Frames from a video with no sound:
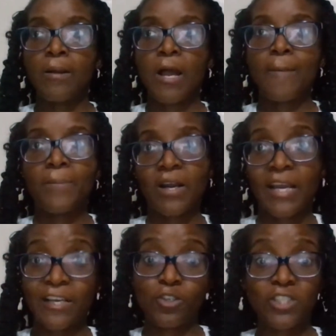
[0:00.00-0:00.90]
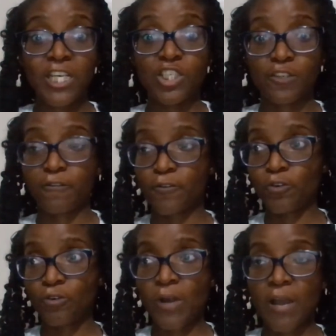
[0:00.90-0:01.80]
but can you change it
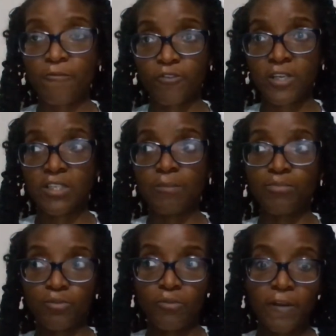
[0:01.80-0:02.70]
for example,